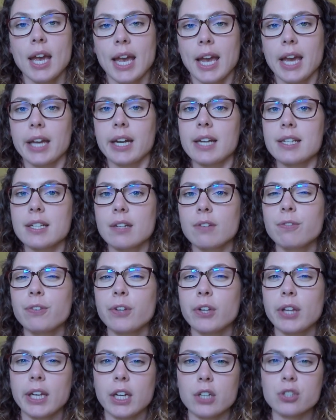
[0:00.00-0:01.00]
And I didn't
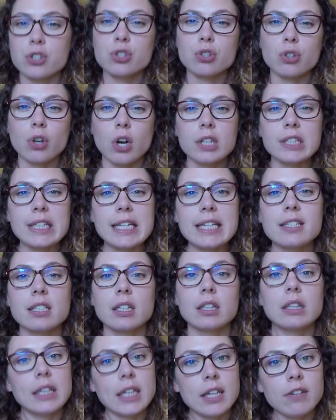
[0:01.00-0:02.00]
feel like a strong need
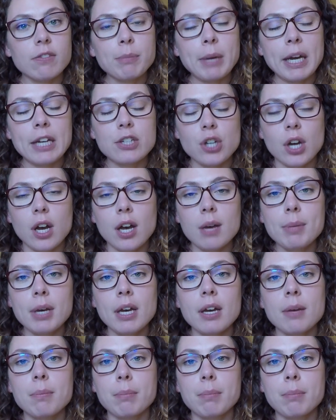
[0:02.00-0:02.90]
to leave my job,